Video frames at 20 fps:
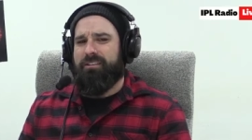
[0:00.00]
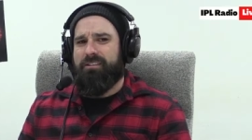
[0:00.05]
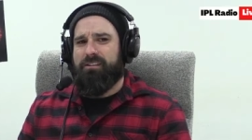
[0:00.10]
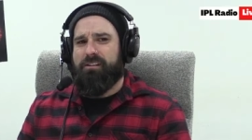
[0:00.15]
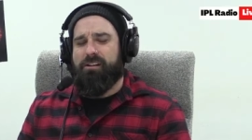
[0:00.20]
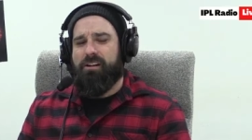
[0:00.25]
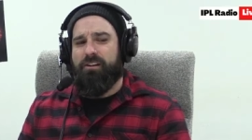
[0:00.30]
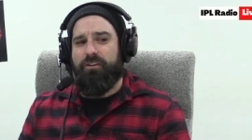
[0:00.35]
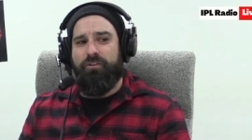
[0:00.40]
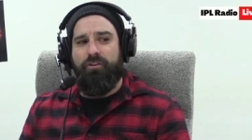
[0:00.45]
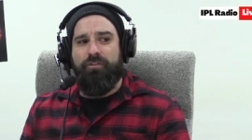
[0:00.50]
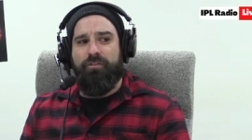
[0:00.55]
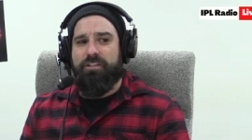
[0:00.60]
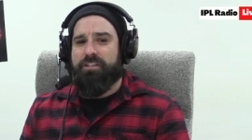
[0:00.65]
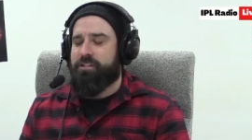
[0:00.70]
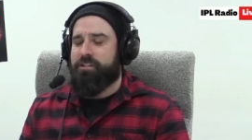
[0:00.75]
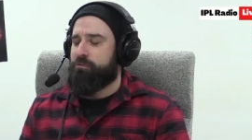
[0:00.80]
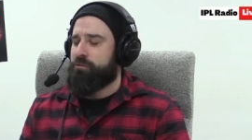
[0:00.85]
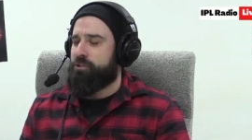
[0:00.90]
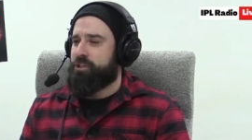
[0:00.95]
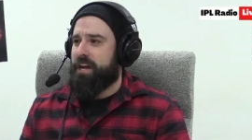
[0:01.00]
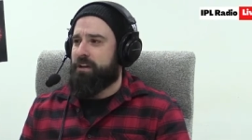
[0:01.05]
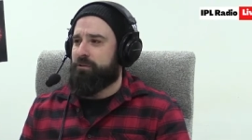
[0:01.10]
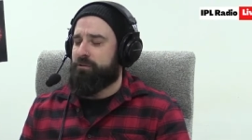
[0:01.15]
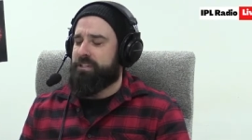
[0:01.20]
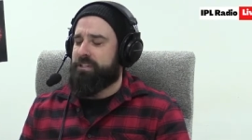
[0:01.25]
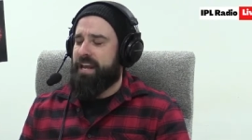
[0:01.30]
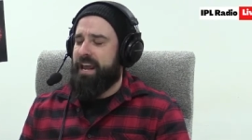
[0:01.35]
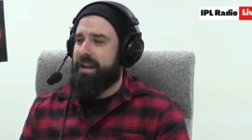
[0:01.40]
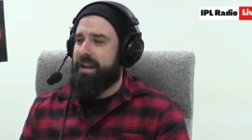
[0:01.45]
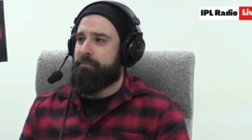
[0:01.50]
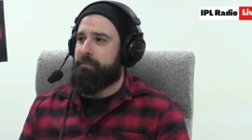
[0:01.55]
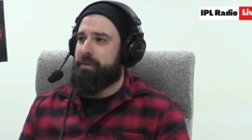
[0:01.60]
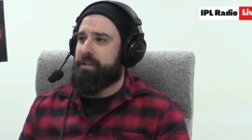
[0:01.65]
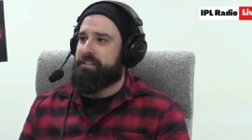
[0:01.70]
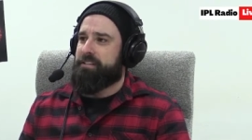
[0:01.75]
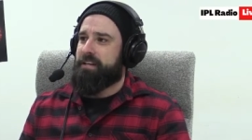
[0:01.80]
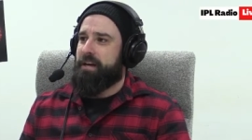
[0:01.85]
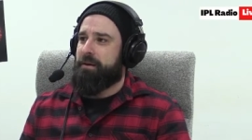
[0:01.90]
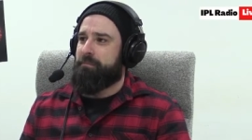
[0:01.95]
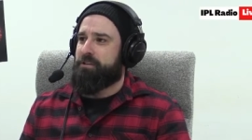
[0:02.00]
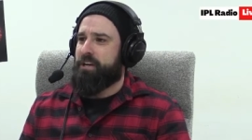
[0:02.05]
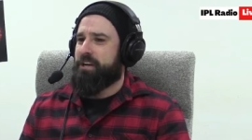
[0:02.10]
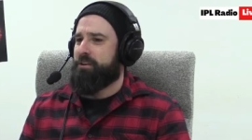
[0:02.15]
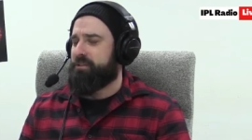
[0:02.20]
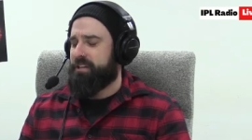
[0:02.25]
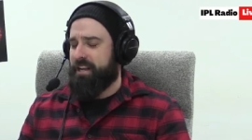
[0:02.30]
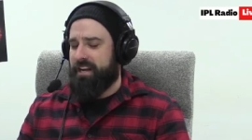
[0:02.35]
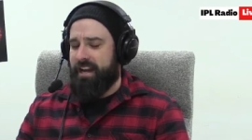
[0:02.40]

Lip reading: I don't know if it's still Channel 10, but Channel 10 had a